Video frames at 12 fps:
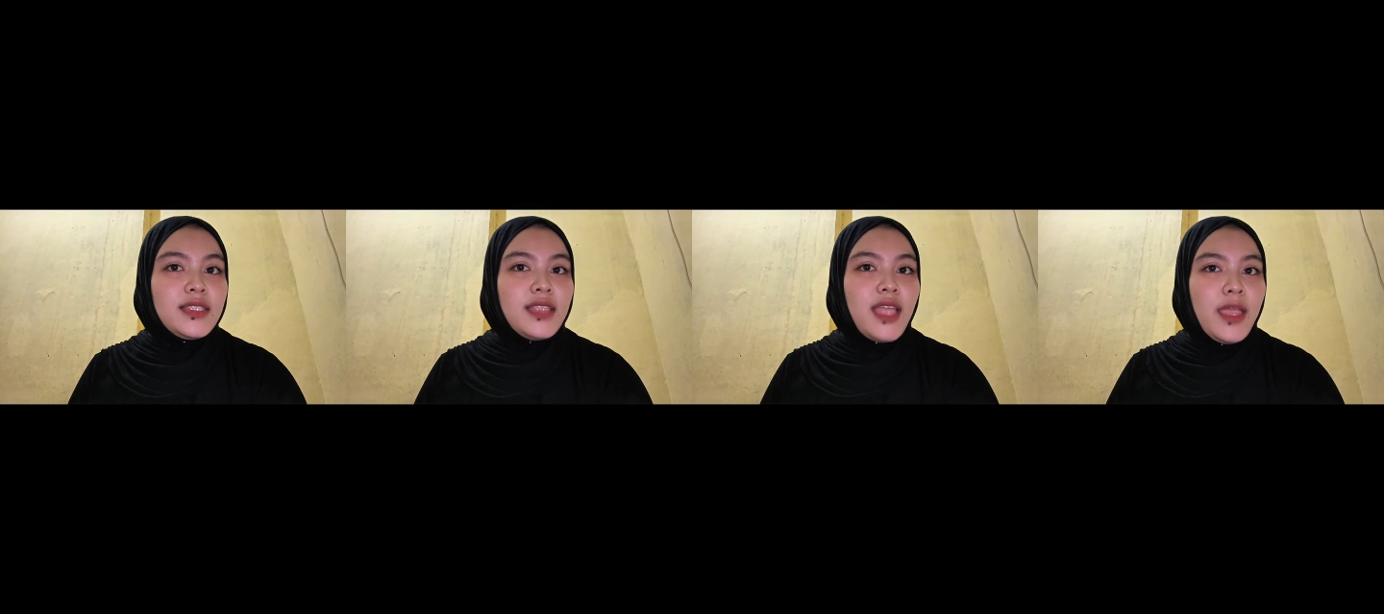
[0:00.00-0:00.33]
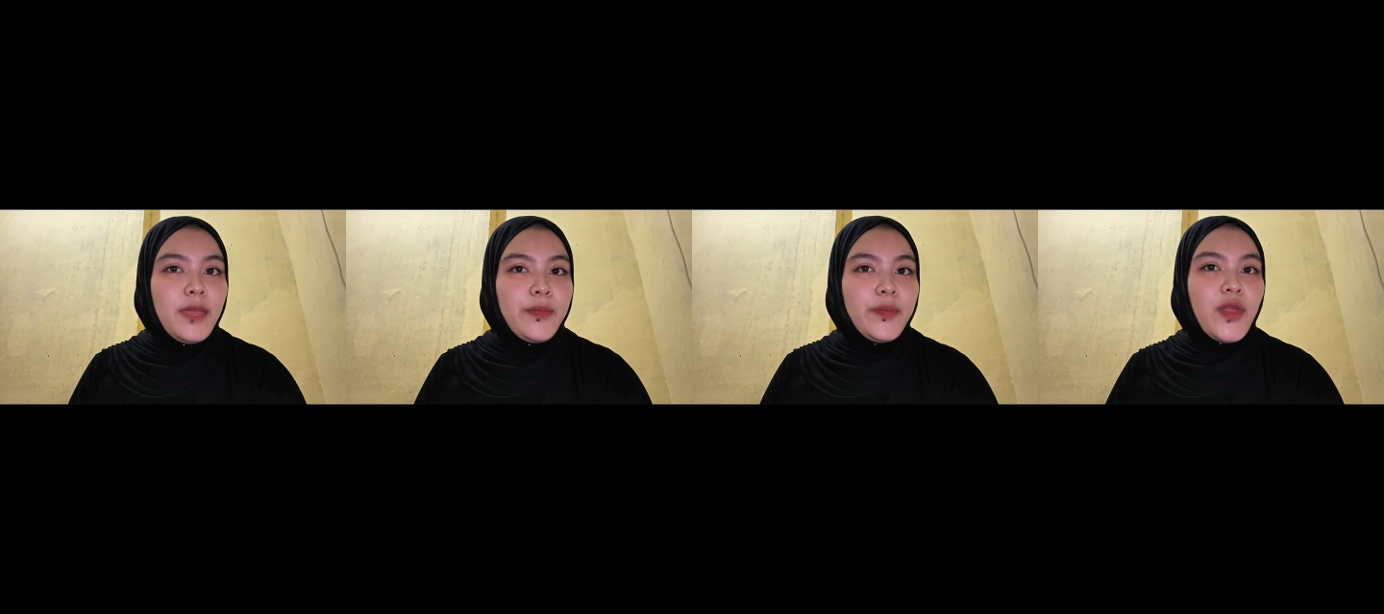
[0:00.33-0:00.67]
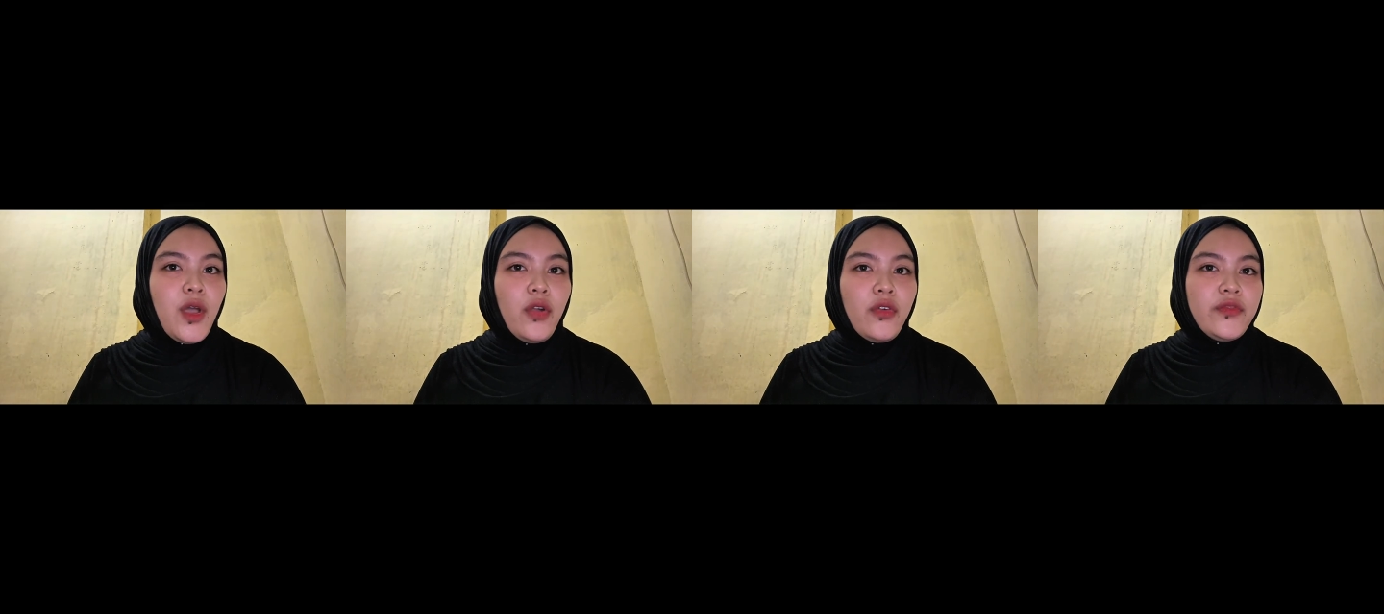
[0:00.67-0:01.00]
type
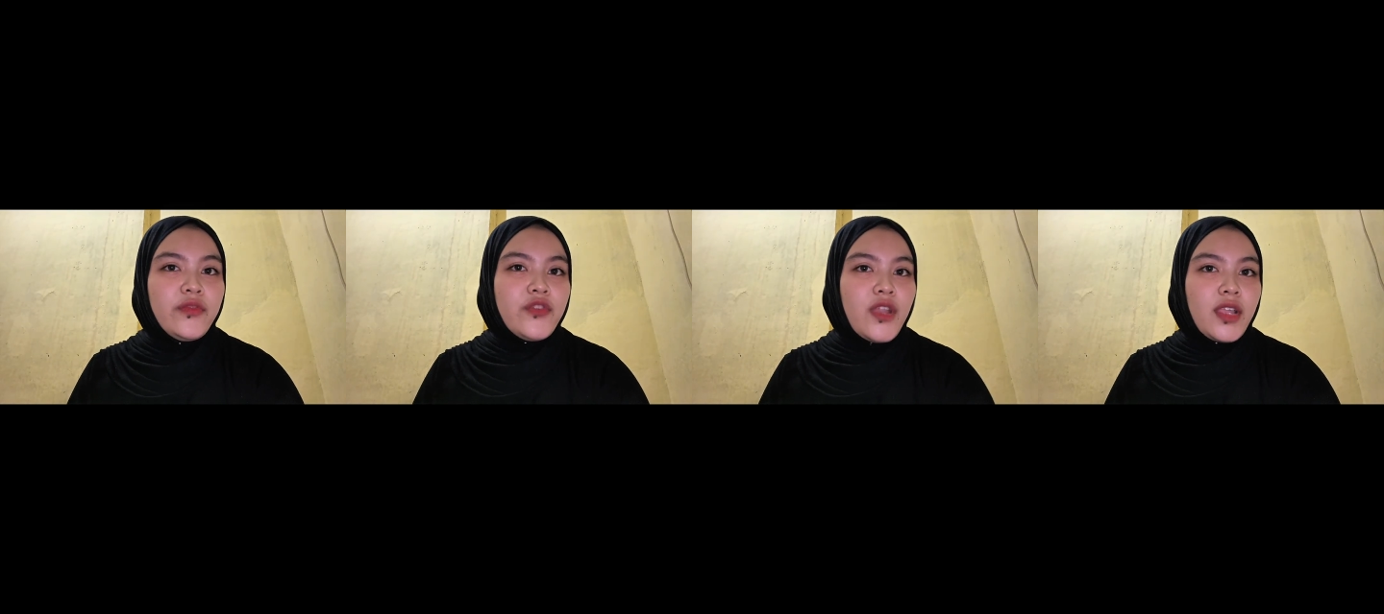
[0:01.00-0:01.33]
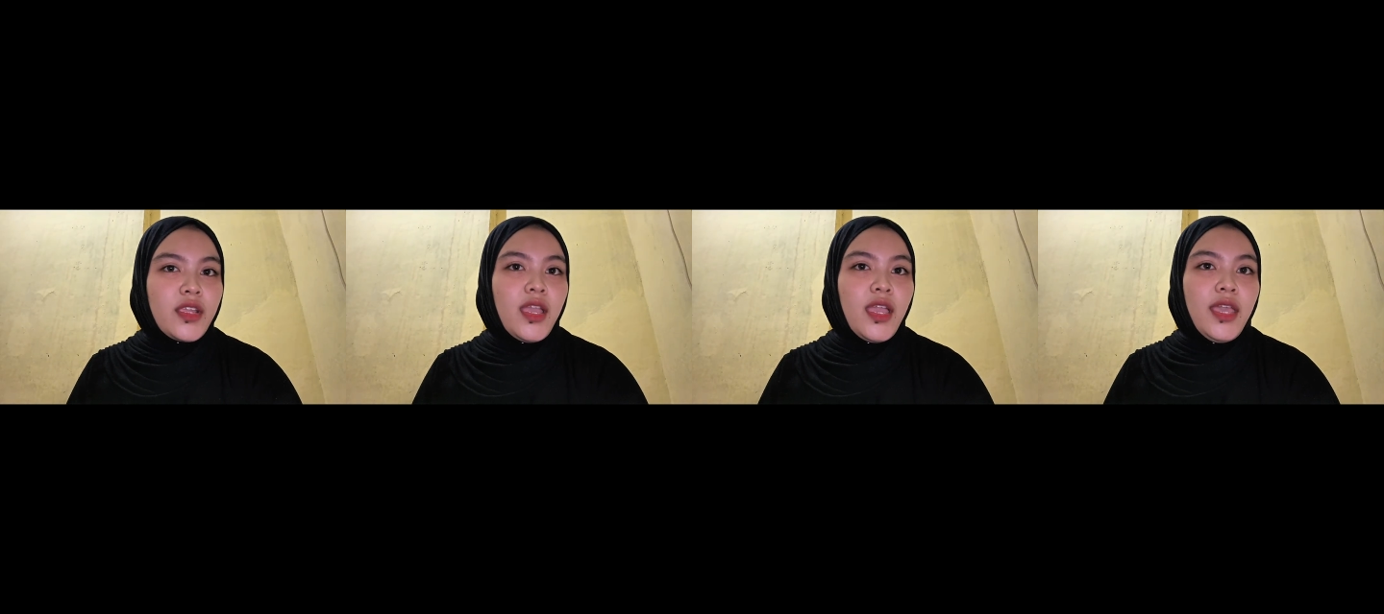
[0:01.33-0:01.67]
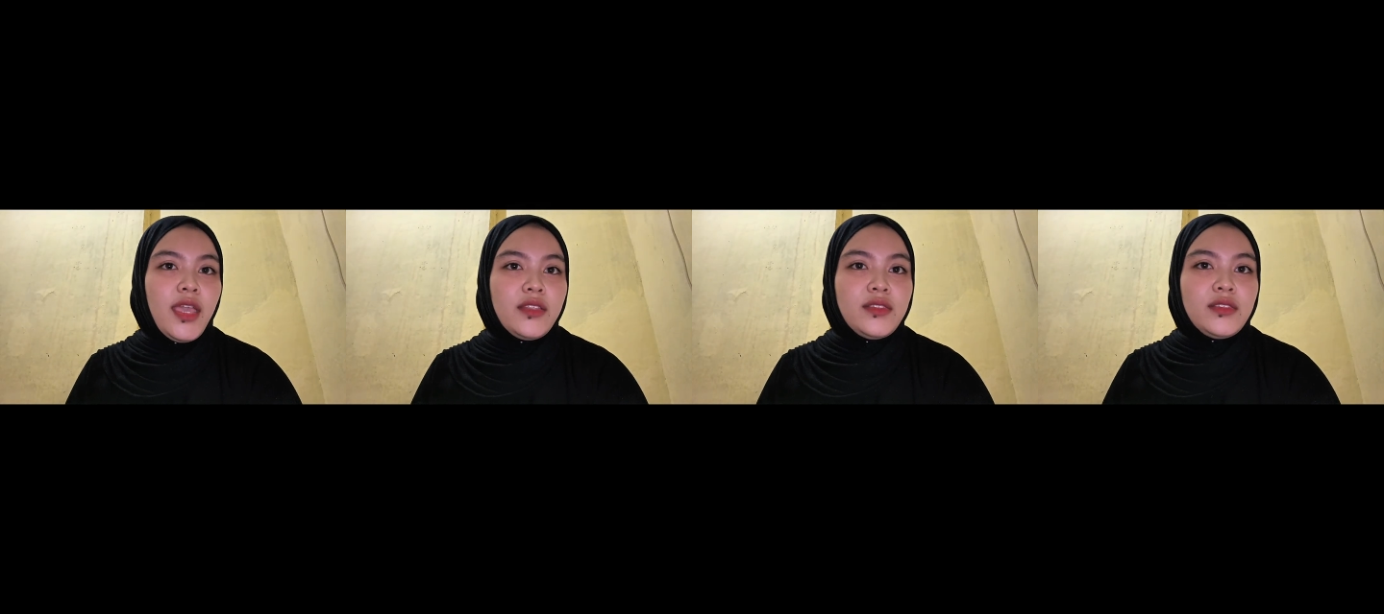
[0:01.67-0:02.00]
of drug
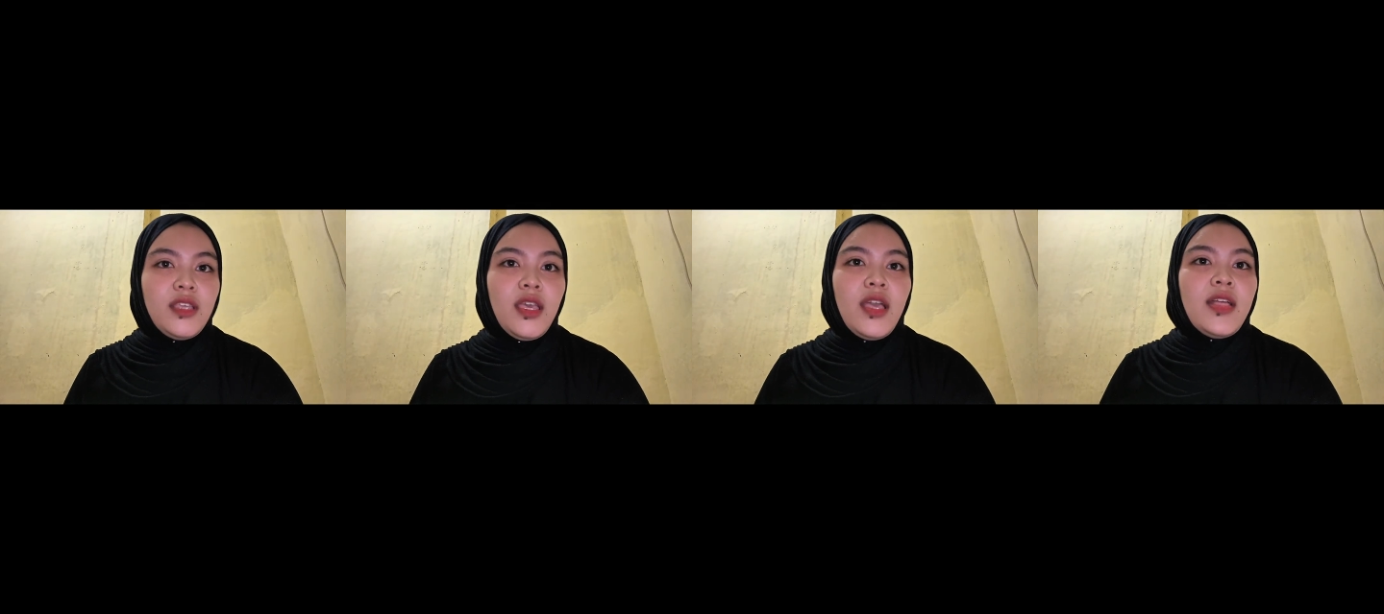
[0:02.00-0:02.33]
and